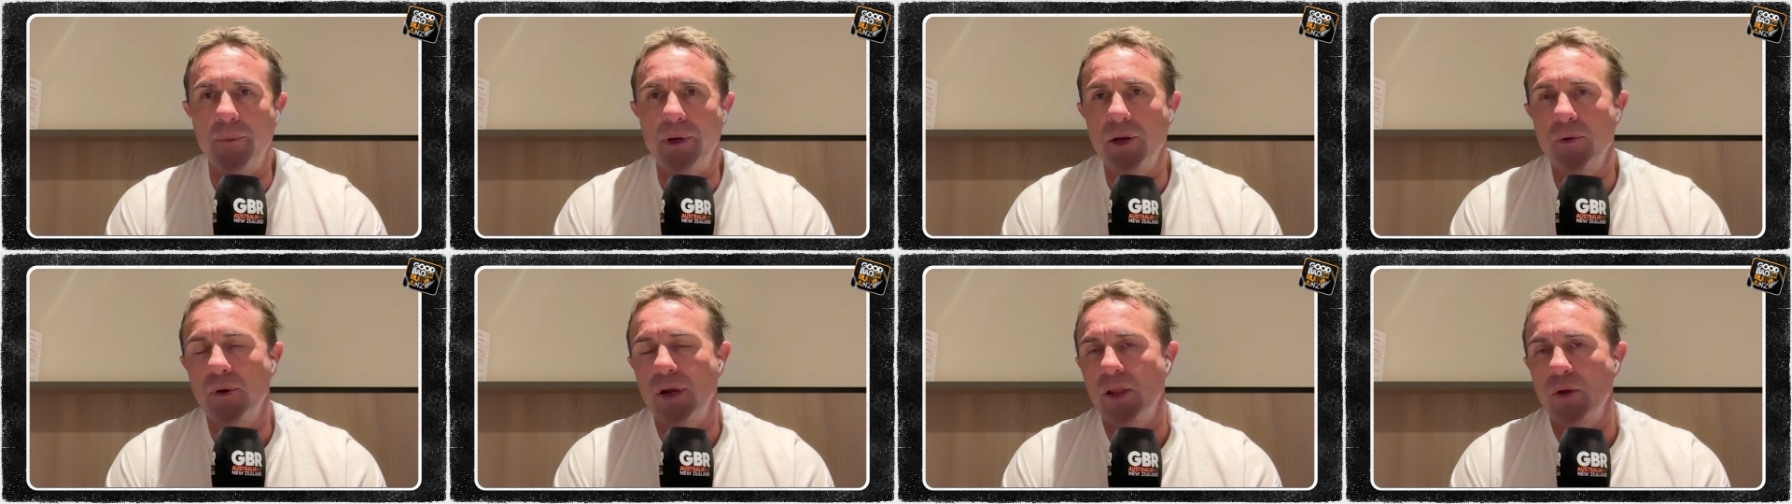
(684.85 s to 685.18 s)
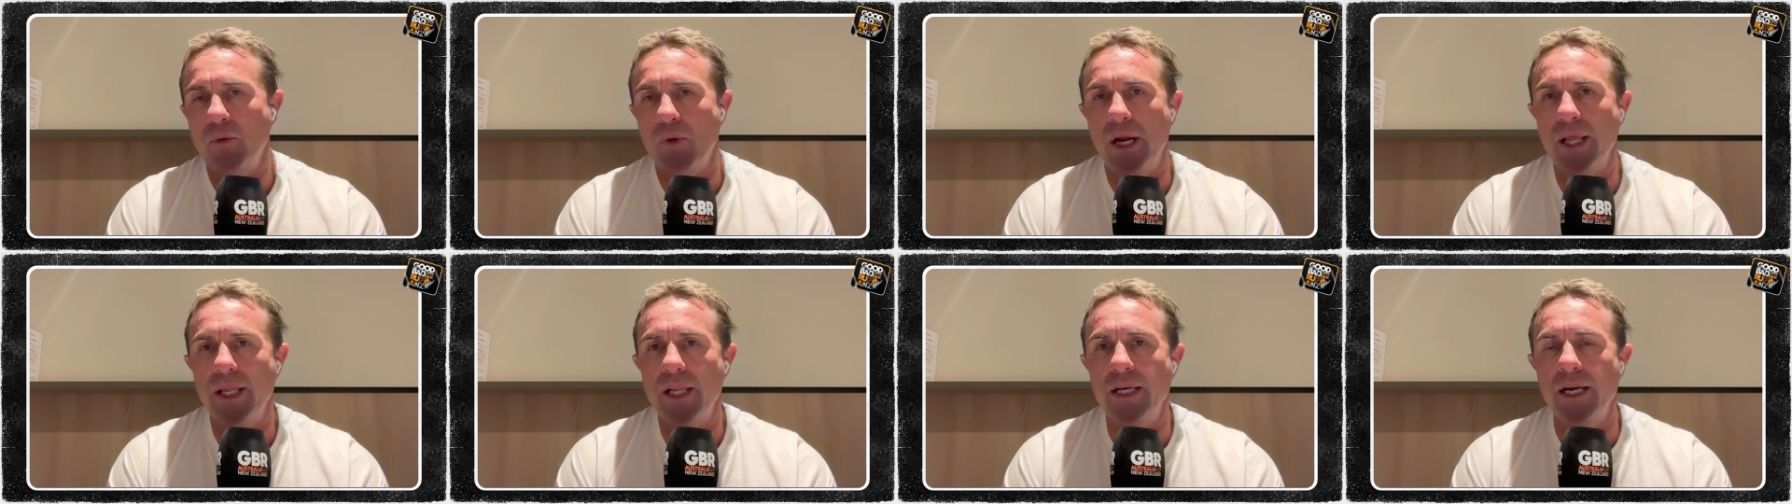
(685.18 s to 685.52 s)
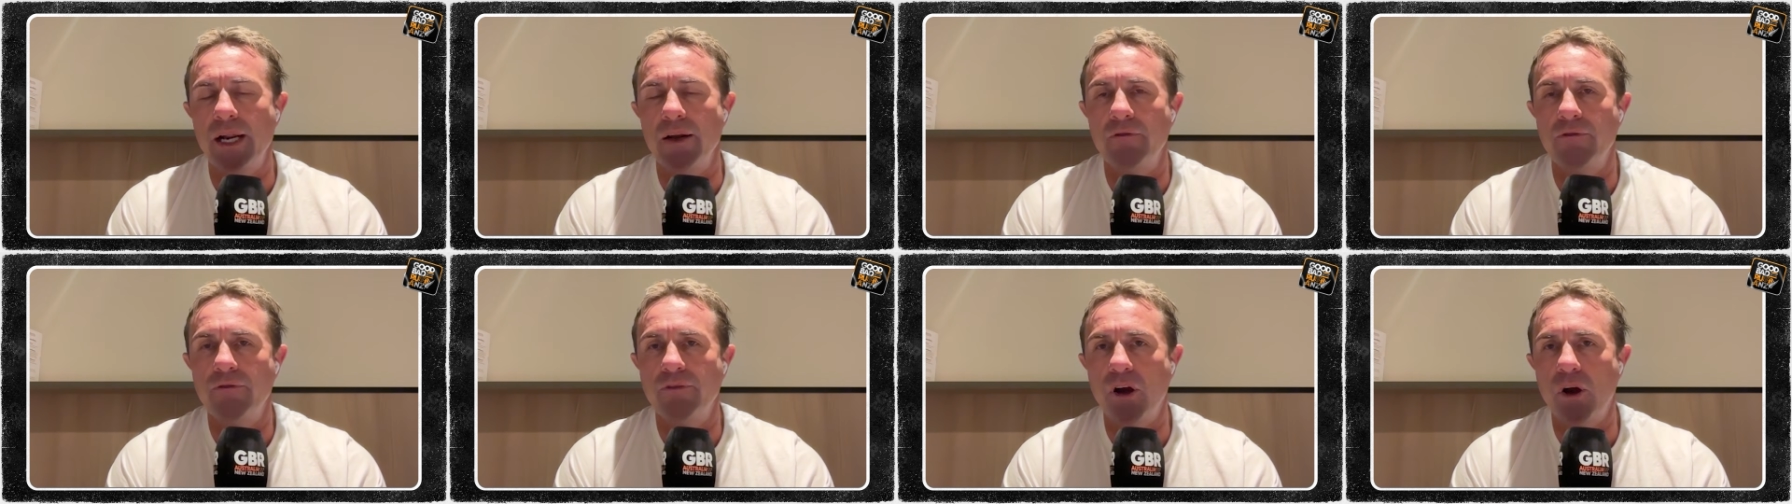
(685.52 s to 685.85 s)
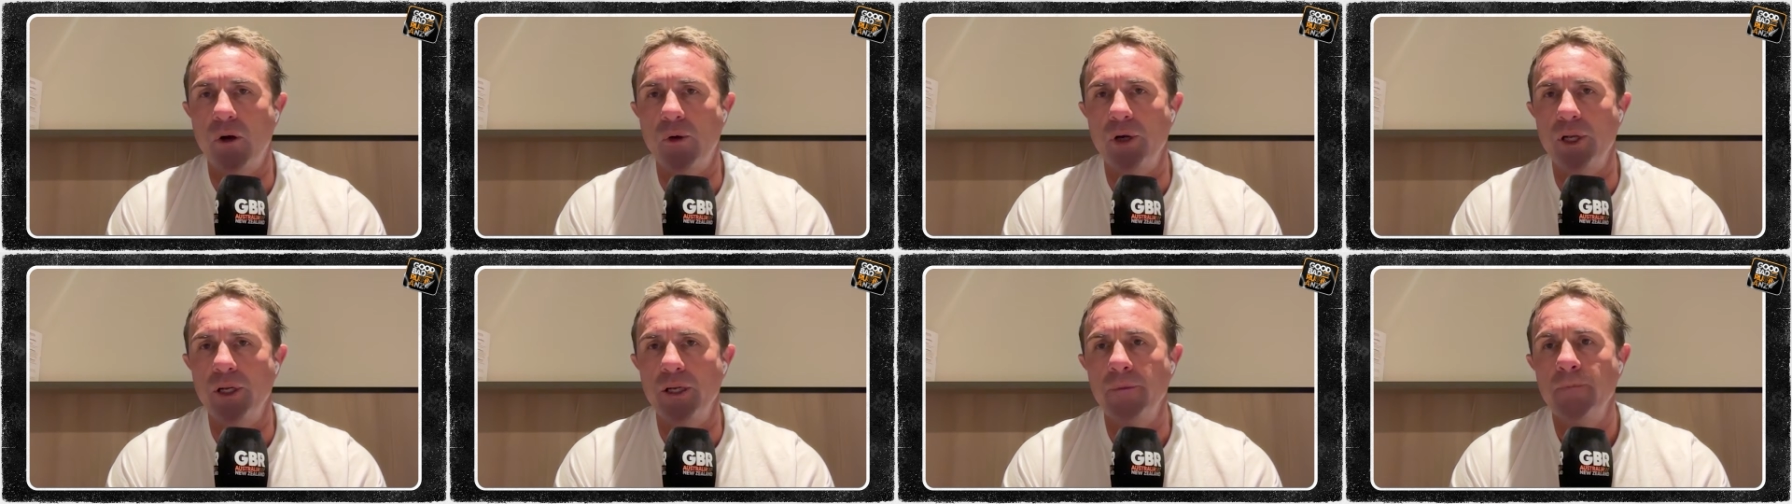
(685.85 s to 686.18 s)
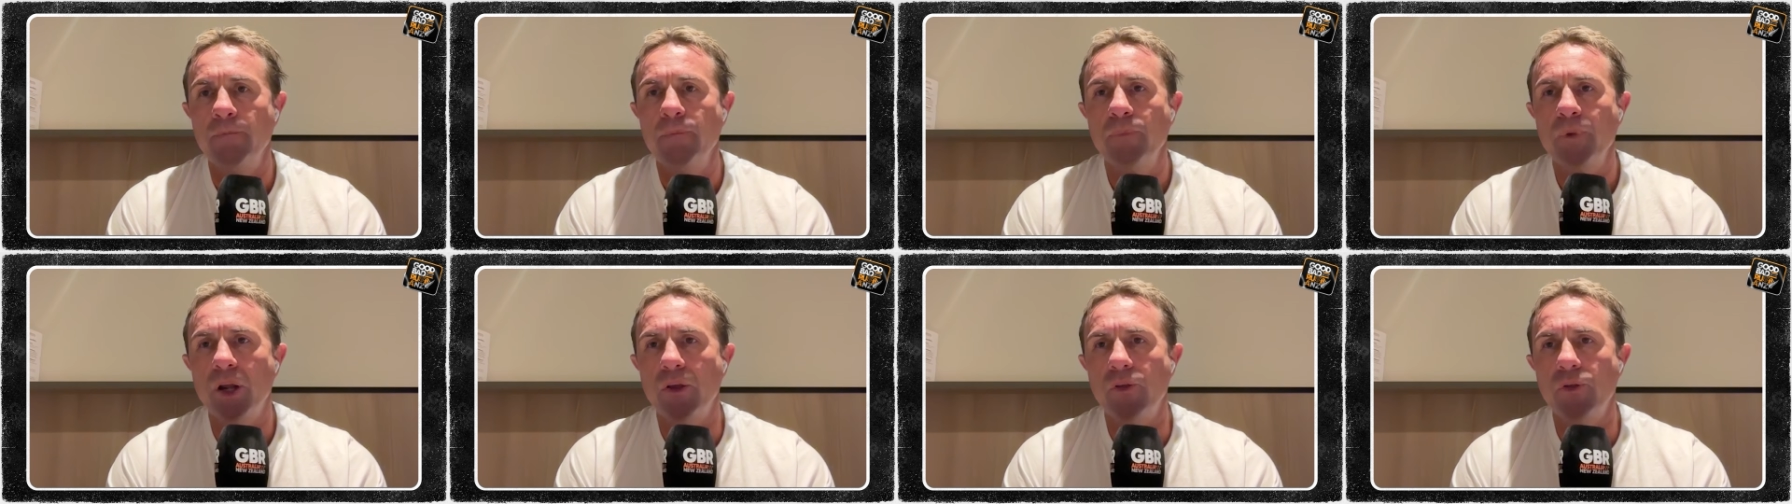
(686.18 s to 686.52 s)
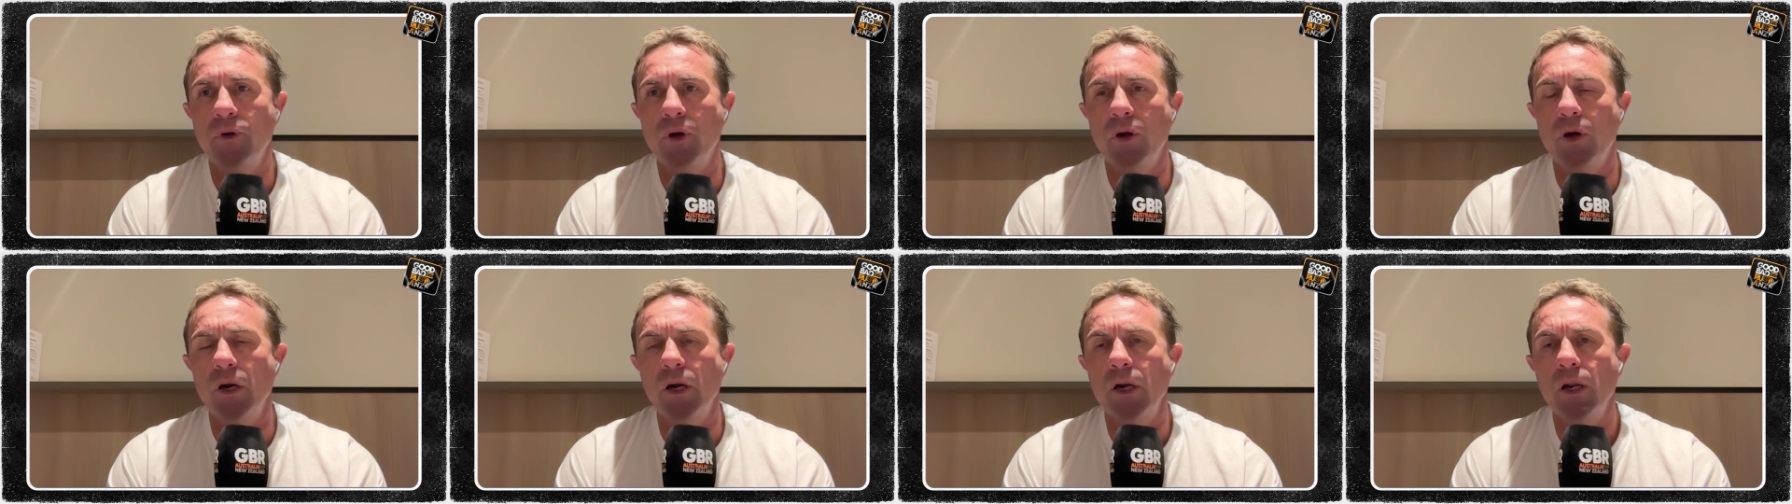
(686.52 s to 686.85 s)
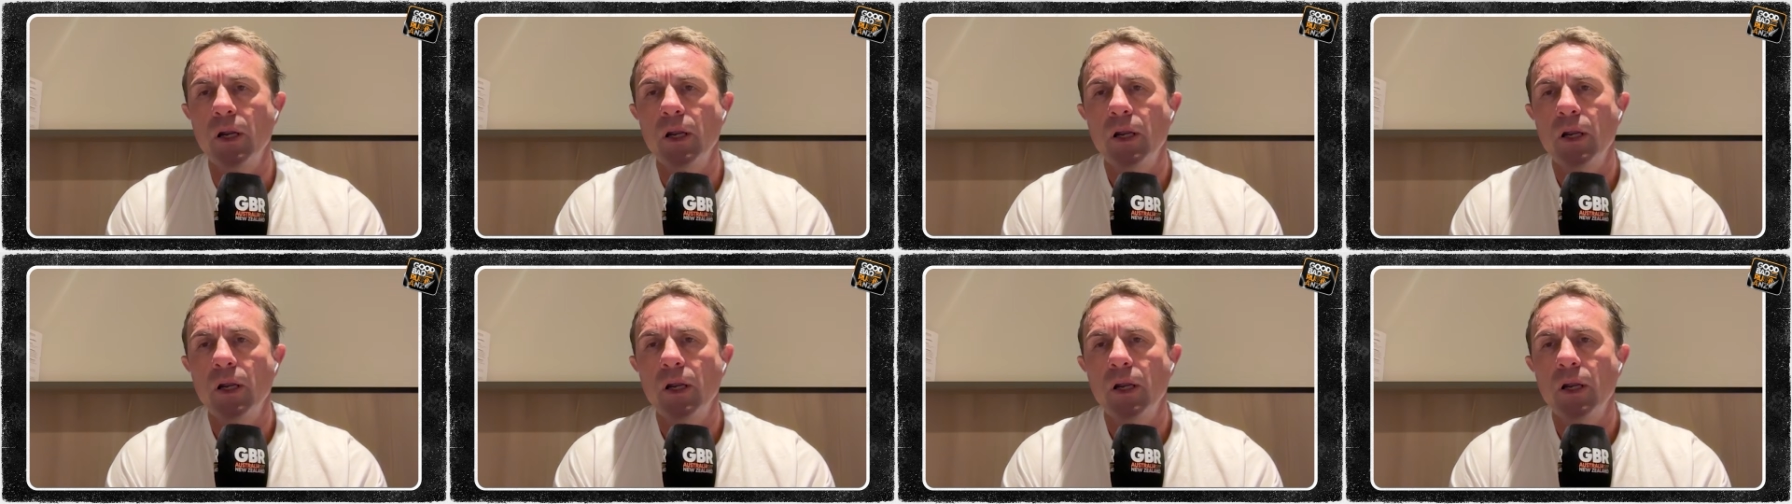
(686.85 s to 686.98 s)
Anyway, the way that it unfolded, I thought,